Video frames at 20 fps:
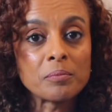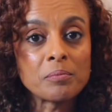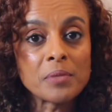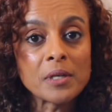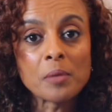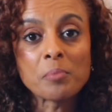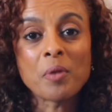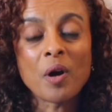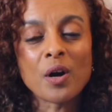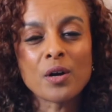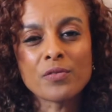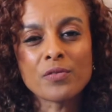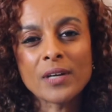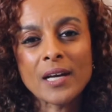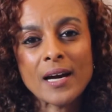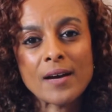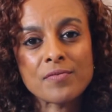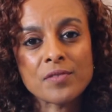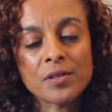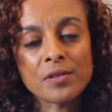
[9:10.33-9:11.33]
be a part of it
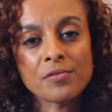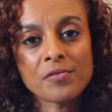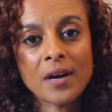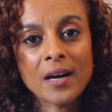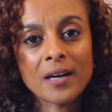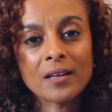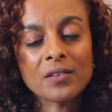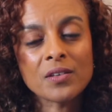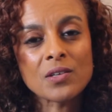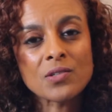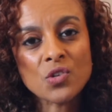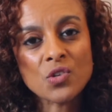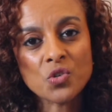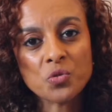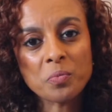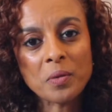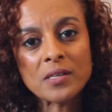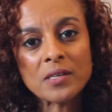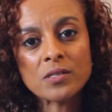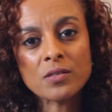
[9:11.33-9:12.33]
after the fact. There's a
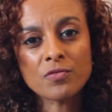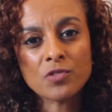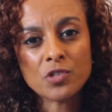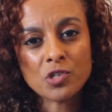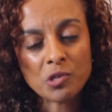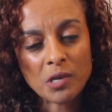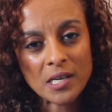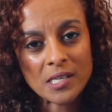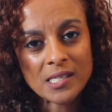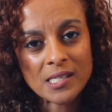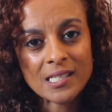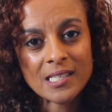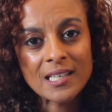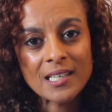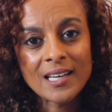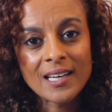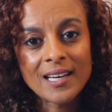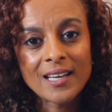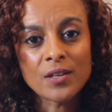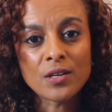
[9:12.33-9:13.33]
space of trust.
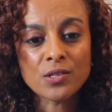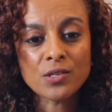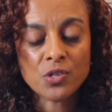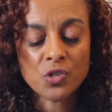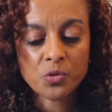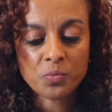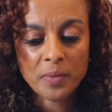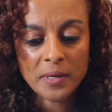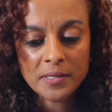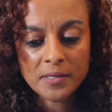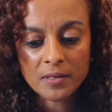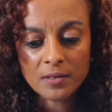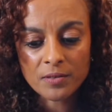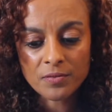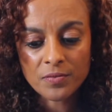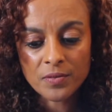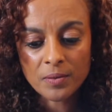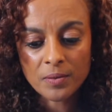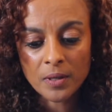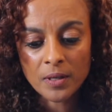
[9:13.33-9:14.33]
There's a space of
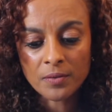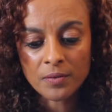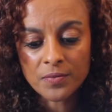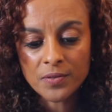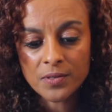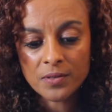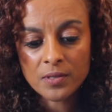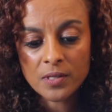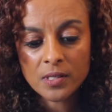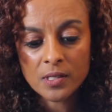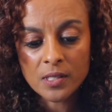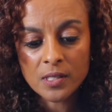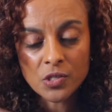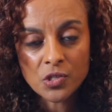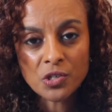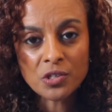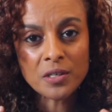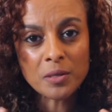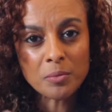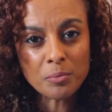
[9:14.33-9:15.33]

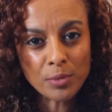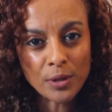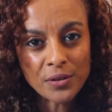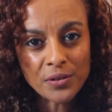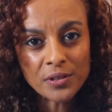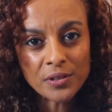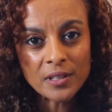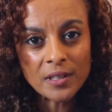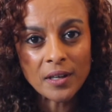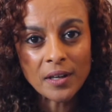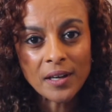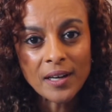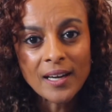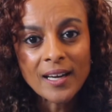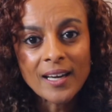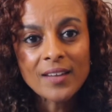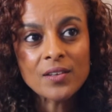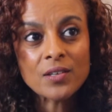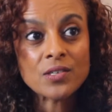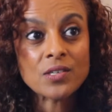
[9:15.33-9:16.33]
sisterhood and brotherhood.
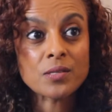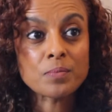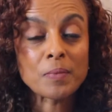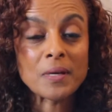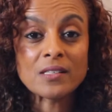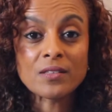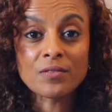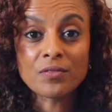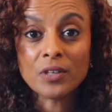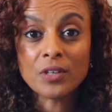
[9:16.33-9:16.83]
There's a space of